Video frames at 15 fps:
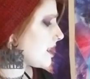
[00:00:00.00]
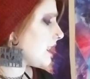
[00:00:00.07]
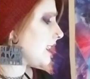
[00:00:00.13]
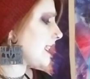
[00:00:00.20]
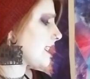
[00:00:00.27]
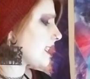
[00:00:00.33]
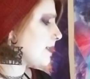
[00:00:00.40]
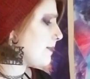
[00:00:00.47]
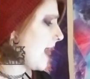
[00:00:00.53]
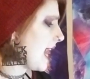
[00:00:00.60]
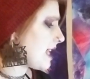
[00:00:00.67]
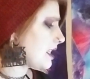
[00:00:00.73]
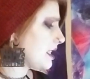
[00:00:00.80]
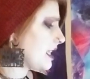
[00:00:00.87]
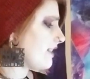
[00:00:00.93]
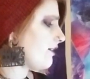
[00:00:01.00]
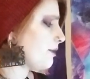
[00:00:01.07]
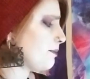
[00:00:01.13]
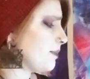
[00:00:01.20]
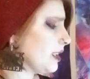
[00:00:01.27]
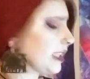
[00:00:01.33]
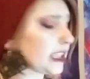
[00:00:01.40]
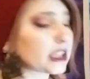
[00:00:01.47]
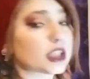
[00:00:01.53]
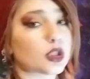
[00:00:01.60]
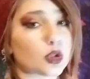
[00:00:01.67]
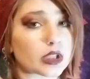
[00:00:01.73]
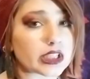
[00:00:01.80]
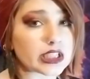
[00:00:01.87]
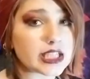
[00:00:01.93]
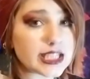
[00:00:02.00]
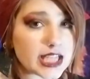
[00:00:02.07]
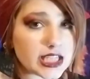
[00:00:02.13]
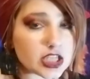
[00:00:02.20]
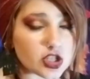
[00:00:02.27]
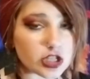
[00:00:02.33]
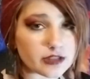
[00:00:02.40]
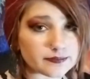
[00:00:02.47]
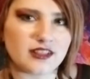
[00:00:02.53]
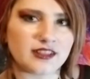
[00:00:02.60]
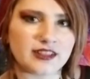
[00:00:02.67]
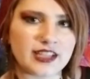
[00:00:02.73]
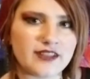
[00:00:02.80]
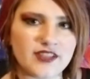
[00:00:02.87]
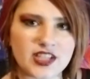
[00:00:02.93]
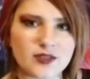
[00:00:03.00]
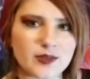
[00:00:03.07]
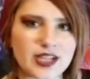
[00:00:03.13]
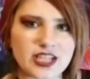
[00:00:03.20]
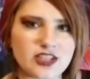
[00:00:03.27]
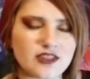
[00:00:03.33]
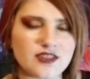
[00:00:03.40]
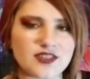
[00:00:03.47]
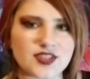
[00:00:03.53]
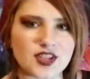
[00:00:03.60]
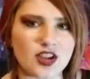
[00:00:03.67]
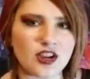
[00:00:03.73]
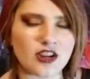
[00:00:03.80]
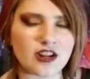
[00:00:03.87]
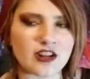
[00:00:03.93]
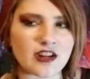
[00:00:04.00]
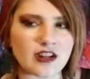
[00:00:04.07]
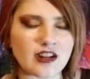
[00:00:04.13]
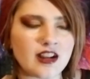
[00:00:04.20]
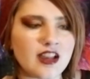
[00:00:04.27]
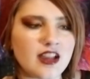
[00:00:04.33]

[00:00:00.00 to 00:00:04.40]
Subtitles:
and less capacity for political organization. Living wages are